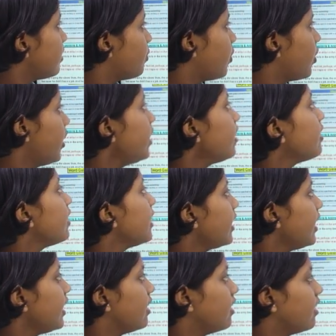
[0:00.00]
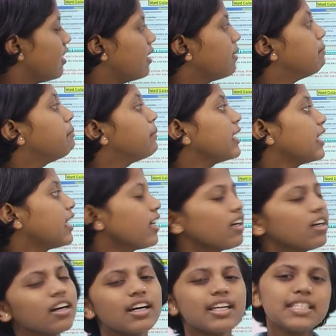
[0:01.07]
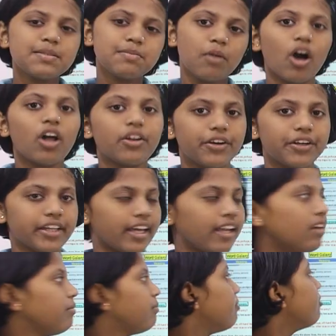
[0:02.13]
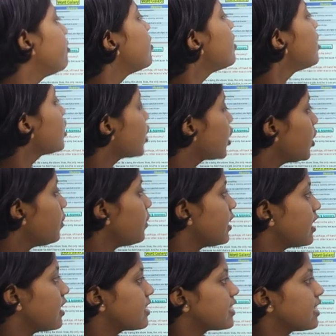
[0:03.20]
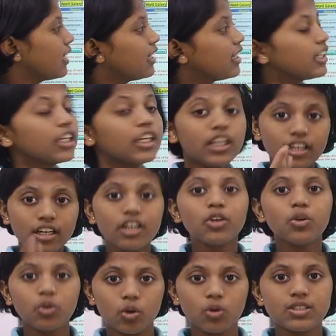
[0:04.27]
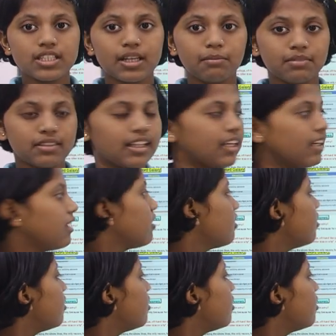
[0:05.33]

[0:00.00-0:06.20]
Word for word: Word, inn. Meaning, a small hotel. Curious, eager to know something.